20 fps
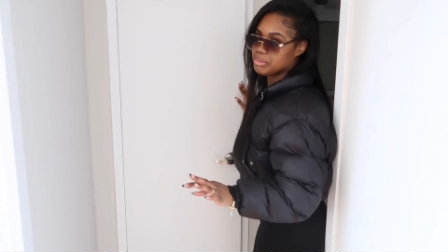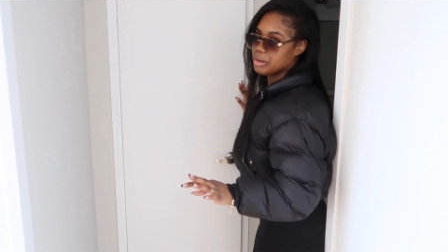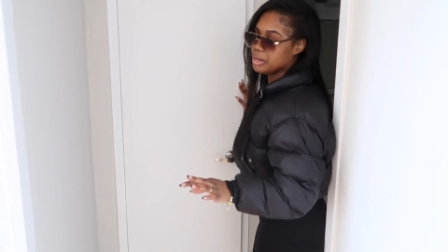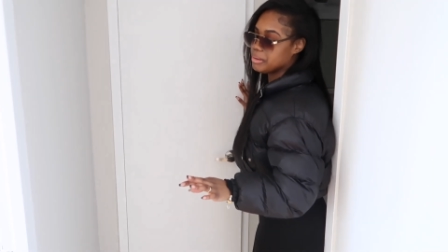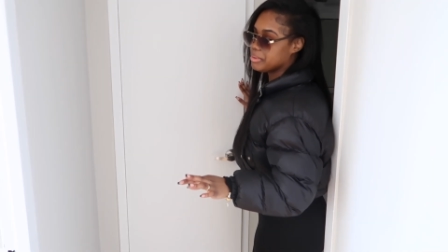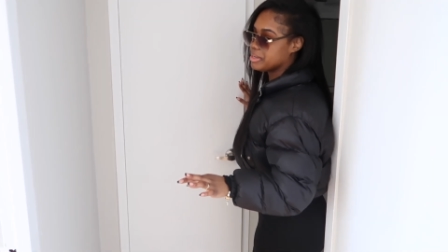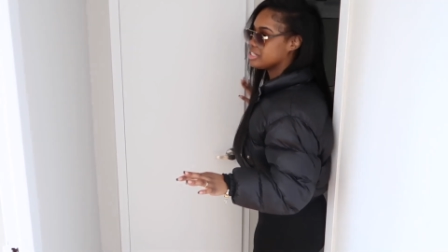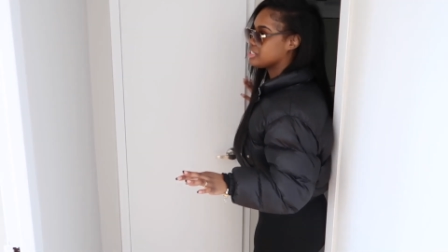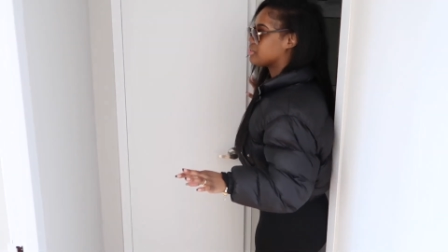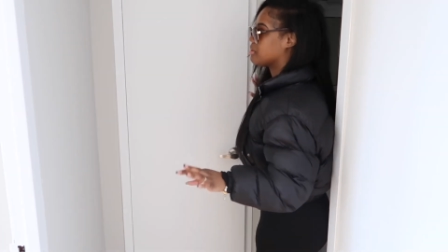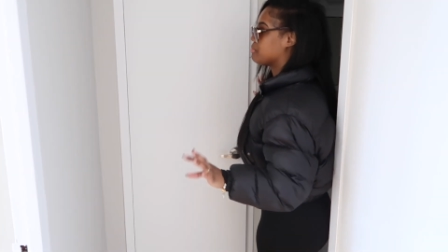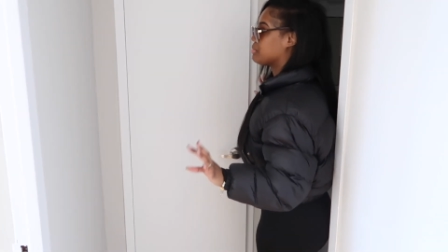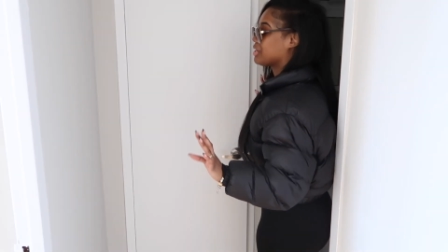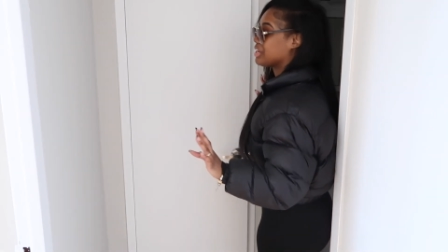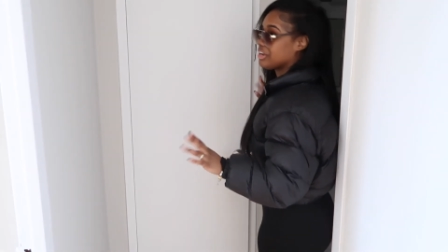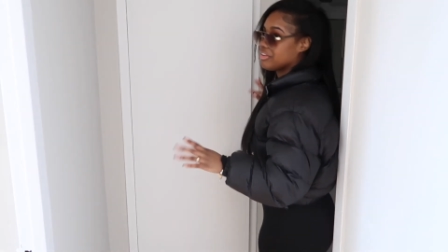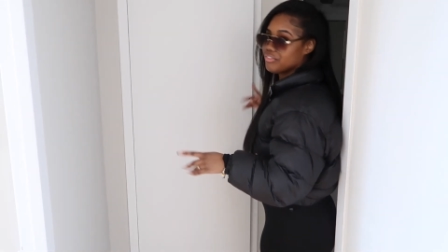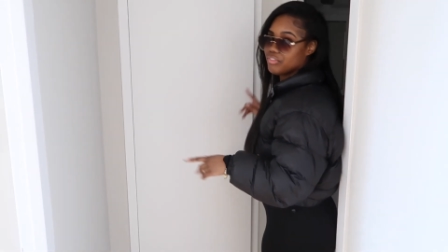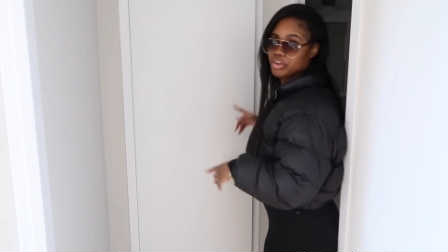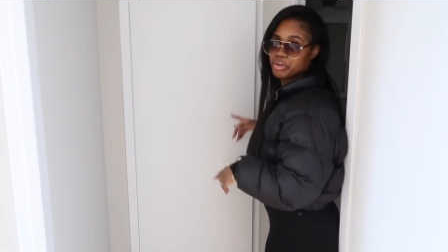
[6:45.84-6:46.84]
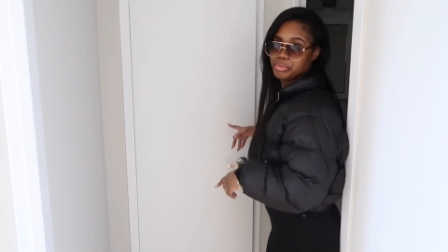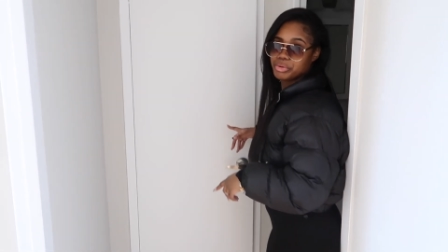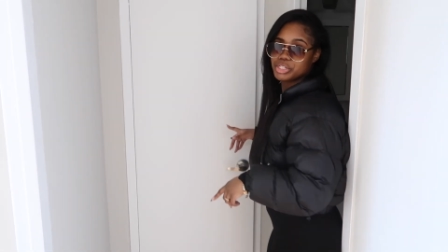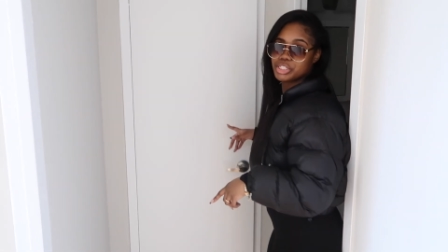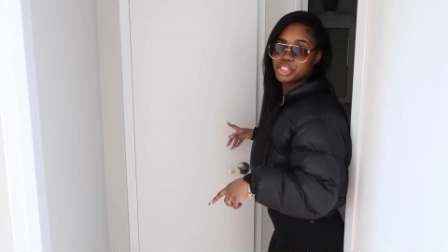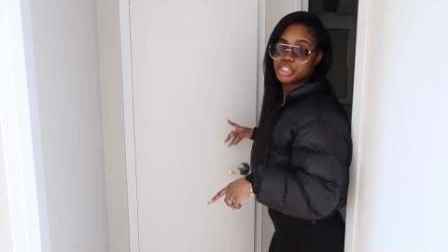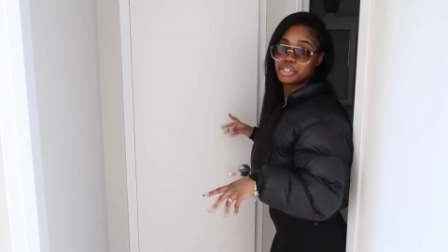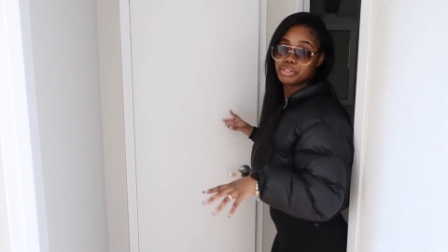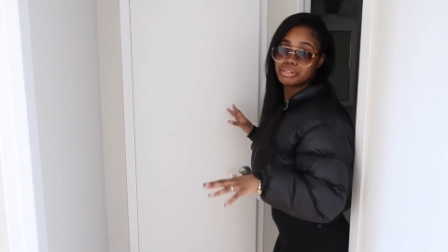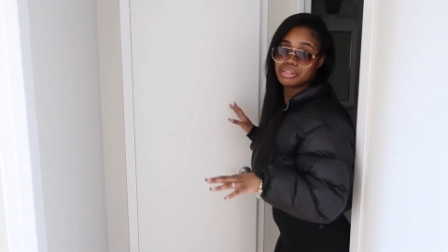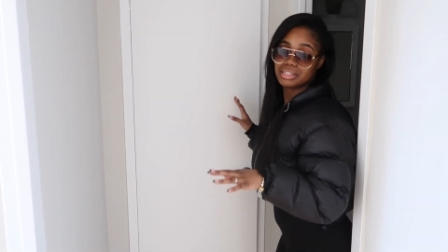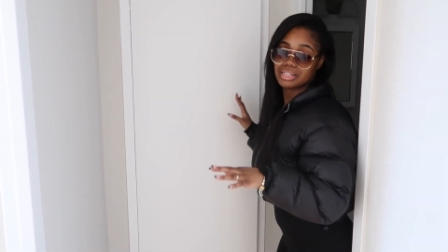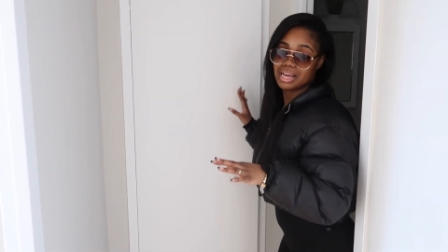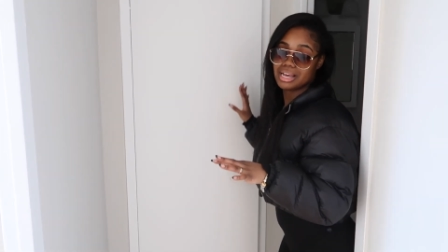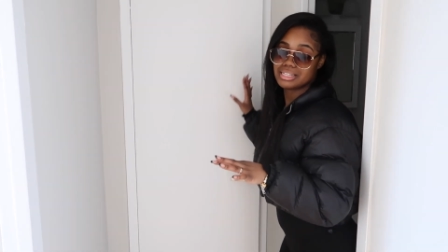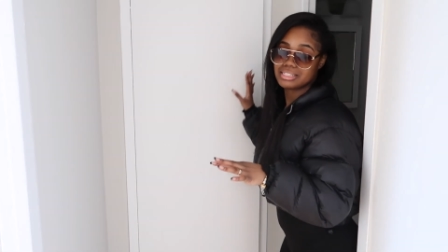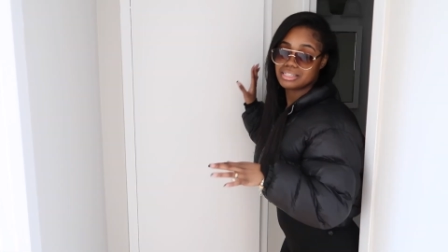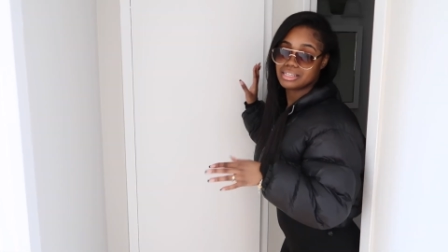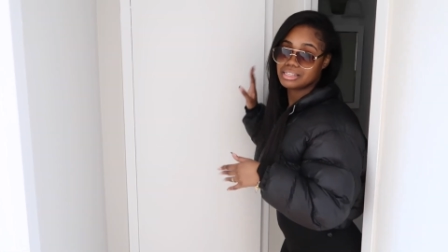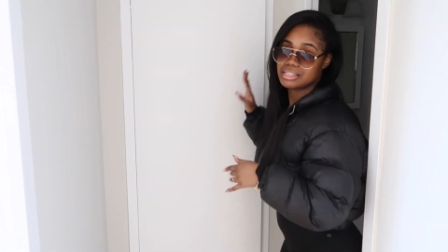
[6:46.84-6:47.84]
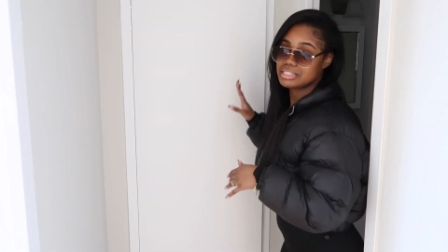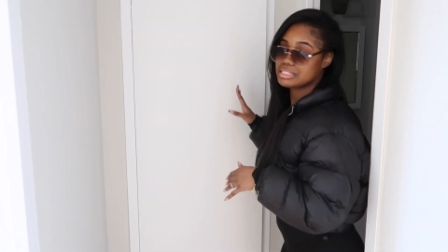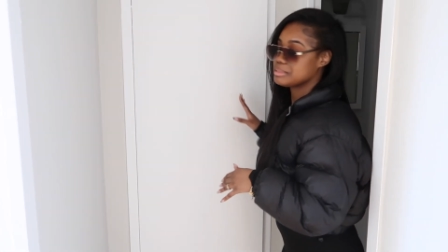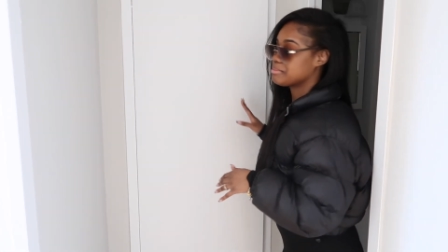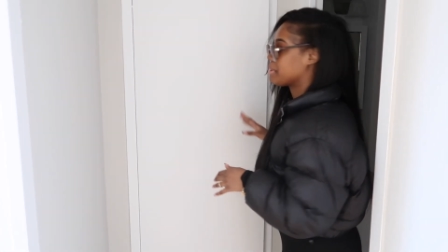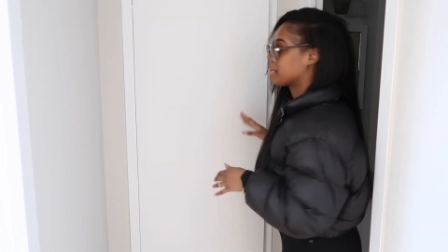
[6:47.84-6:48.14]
apartment, so I'm looking forward to utilizing the